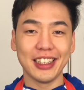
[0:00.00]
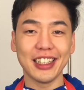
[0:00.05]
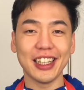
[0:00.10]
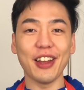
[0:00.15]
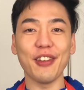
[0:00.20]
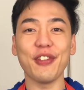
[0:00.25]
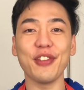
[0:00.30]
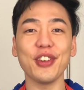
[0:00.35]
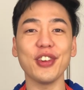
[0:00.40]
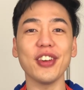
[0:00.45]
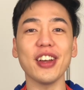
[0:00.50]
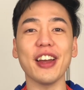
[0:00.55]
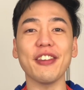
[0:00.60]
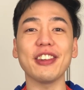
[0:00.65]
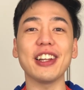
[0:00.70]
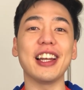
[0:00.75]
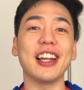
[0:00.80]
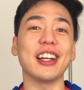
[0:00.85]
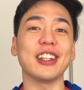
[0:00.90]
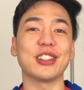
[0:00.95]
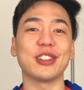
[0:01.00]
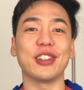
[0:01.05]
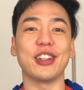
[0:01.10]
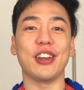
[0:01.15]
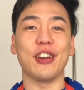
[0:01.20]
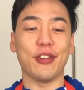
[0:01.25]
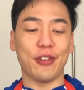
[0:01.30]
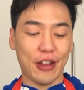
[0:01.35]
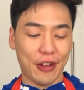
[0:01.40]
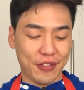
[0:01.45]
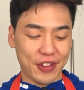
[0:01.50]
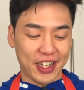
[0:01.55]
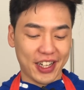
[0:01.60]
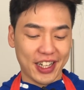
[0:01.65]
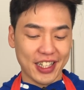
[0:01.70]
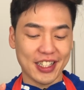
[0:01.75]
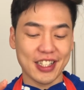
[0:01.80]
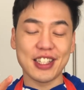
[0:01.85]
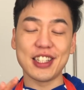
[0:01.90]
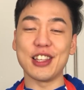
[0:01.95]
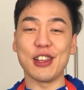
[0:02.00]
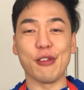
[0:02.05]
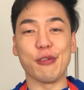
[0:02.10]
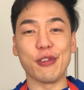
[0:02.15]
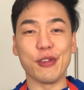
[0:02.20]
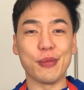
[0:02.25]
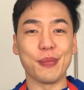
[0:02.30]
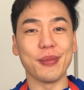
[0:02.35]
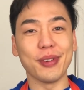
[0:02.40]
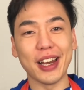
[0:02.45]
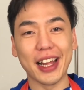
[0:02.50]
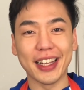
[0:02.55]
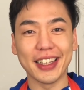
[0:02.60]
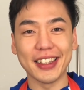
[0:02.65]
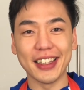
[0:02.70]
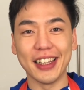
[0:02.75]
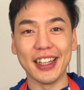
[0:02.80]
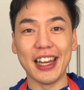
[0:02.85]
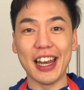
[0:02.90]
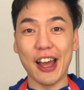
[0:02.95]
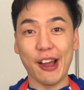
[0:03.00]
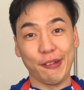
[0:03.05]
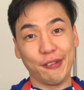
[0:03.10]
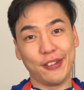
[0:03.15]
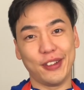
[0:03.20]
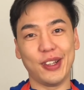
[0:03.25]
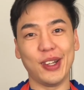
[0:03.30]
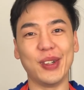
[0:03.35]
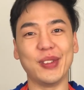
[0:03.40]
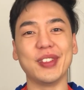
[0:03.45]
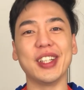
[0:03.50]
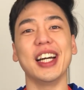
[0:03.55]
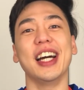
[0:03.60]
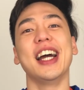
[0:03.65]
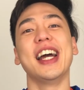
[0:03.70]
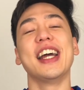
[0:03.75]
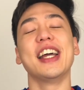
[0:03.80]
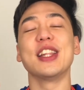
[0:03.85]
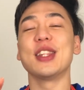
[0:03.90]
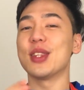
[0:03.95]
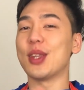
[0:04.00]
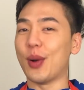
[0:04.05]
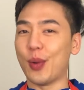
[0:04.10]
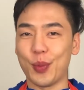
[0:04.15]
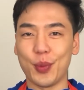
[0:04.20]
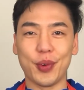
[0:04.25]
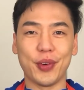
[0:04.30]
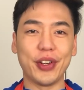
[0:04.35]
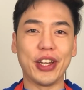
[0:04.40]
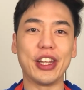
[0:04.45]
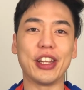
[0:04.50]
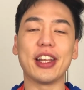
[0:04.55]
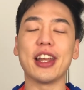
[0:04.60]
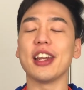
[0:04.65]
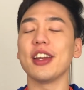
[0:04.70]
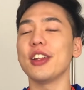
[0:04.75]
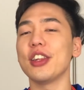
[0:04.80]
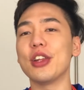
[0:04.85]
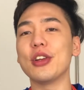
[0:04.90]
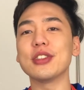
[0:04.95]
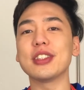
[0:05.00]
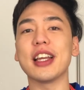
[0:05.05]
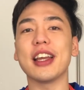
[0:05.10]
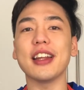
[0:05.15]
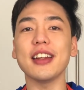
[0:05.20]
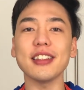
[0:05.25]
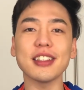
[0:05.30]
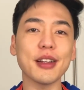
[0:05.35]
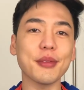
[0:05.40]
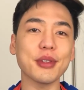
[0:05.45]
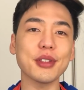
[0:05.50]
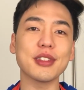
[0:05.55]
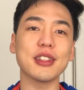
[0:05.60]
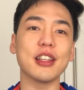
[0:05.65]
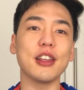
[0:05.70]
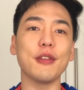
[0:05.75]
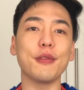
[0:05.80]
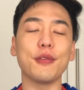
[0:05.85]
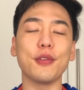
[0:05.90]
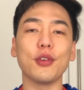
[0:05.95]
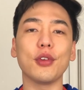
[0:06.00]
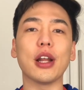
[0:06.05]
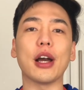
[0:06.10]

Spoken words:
Now if you don't have the luxury of having this seafood platter left over, don't worry. You can use any type of seafood. I